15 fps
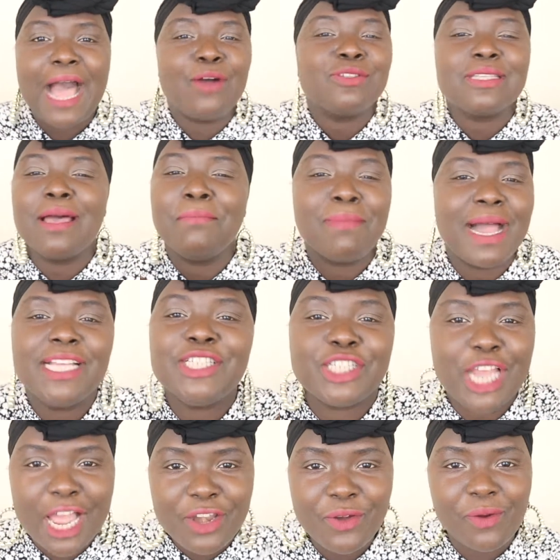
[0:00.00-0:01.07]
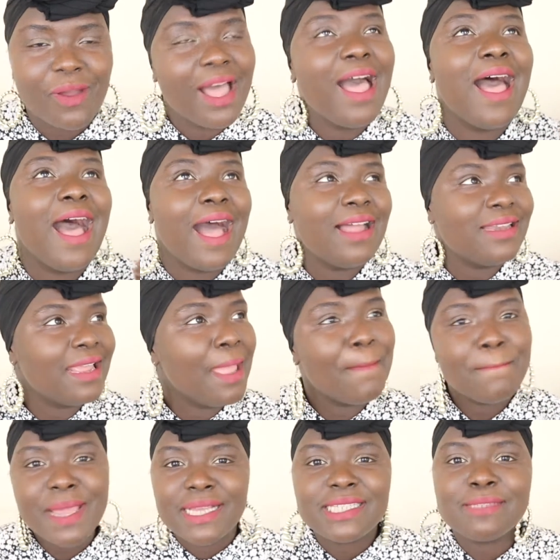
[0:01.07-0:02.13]
out my channel and
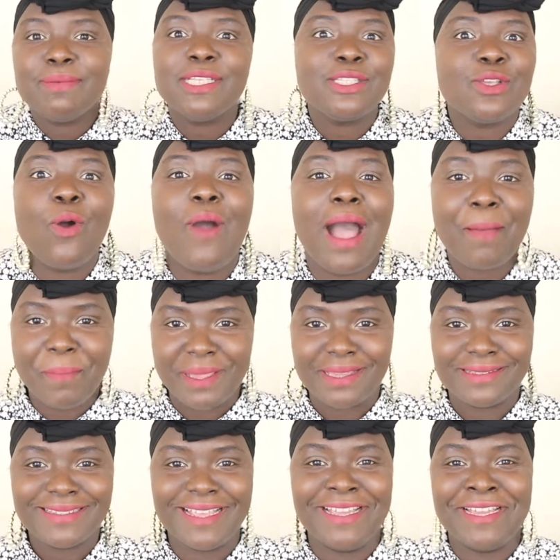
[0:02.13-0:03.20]
it makes me so happy.